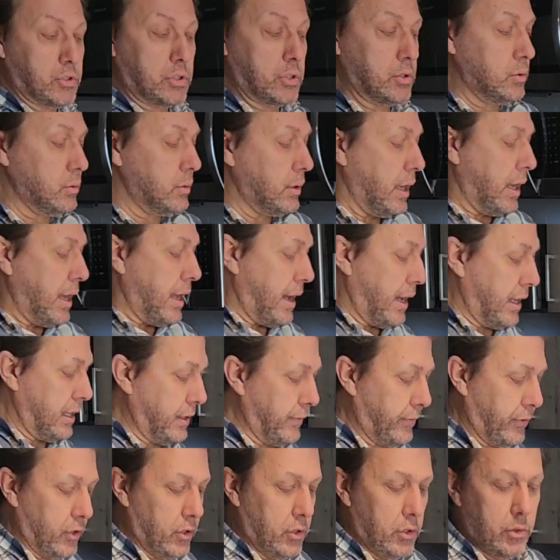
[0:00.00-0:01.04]
2. And
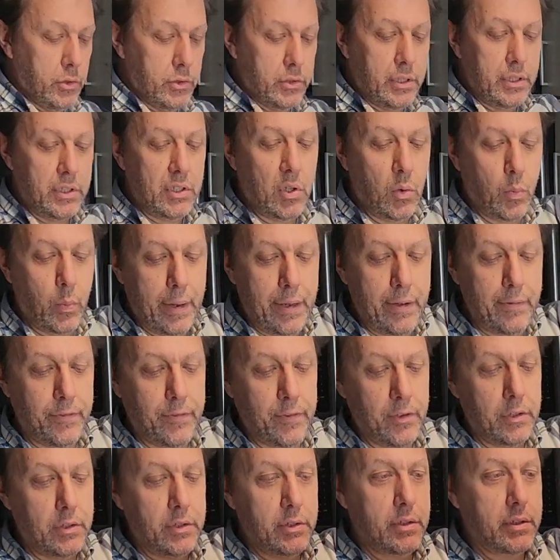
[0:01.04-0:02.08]
if you're using the
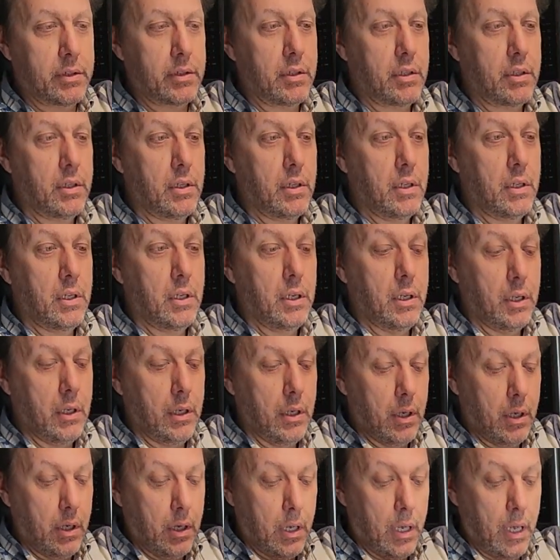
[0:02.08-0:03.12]
wafers,
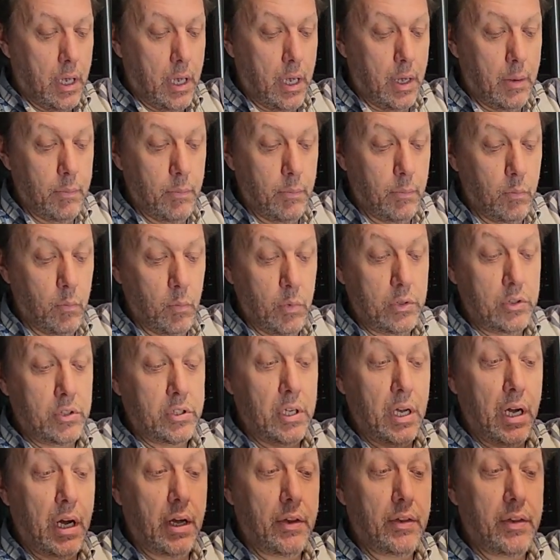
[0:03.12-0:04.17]
which
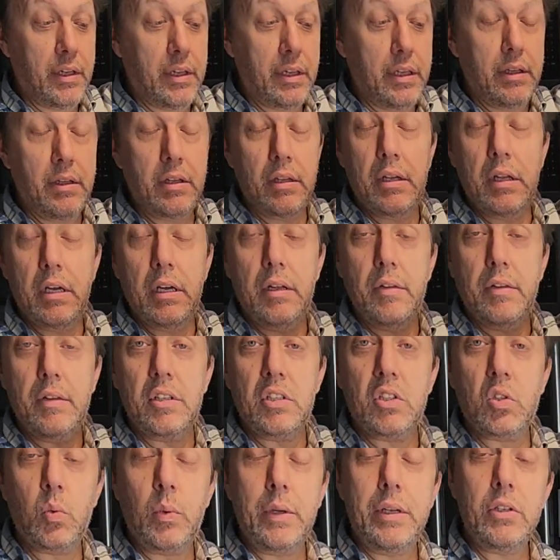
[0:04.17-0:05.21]
are the
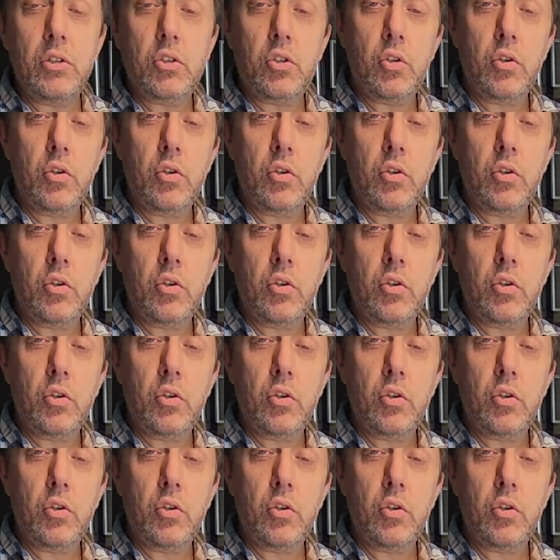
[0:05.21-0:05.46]
Sweet